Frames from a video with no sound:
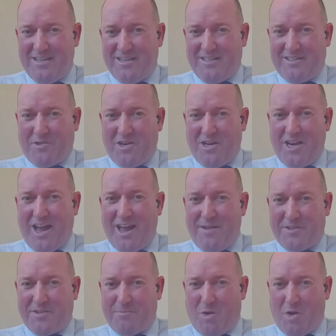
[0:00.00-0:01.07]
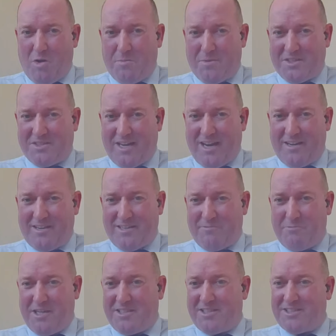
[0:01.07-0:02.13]
is very live at the moment, and
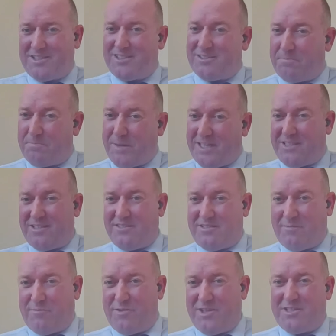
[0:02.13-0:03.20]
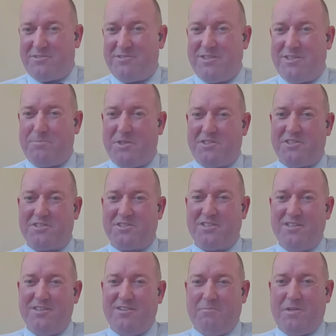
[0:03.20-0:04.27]
we expected it to feature in the budget,
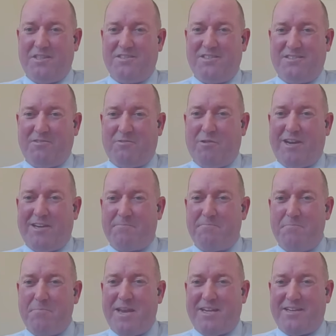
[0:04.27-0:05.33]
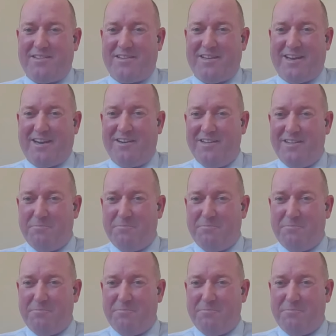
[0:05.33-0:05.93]
but it didn't quite make it there.